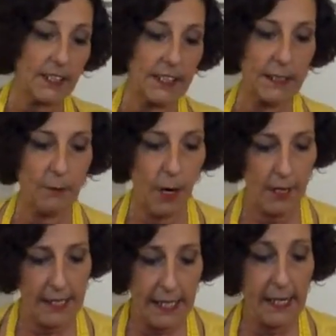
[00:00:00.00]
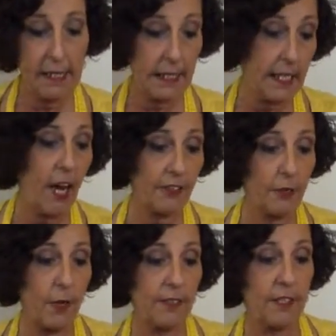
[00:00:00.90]
He
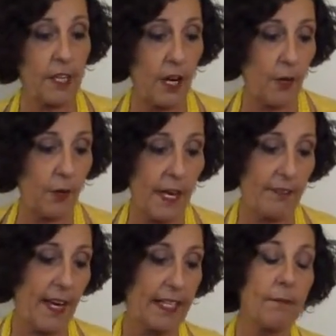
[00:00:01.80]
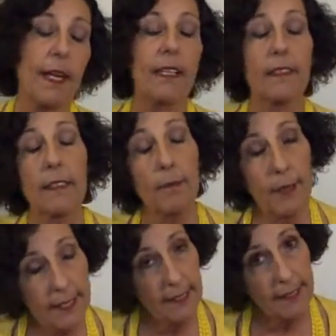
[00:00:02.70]
also wants to know if I can make a
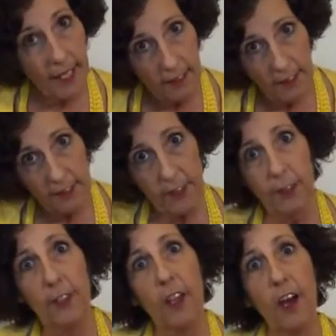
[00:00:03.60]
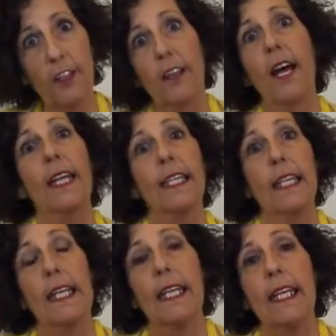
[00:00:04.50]
complete sundress girl online
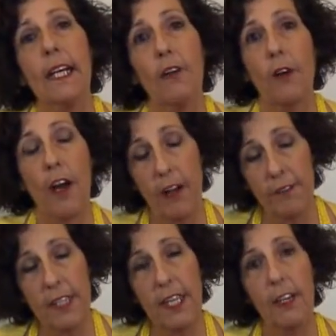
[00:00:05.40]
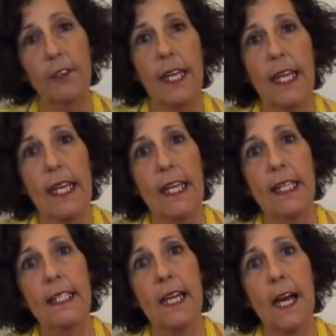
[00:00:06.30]
or on video.
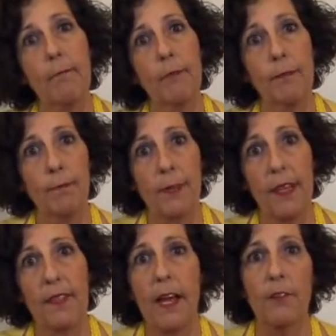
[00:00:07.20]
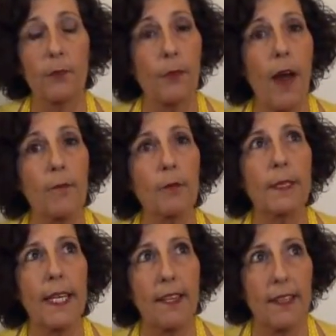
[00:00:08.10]
And that was
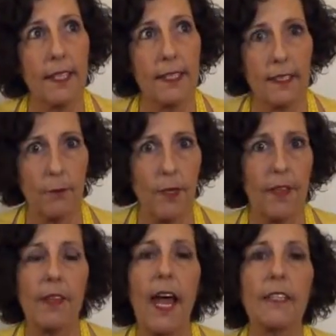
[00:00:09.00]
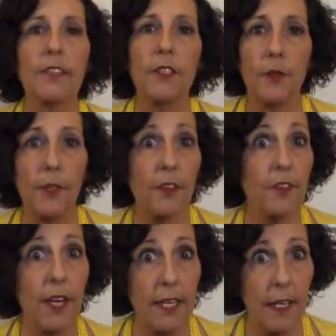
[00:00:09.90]
probably, I think, one of the last
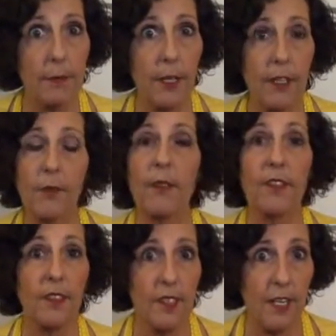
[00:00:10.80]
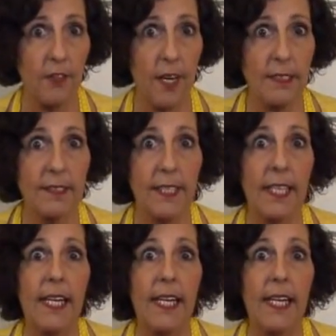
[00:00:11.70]
tutorials that I uploaded was the sundress.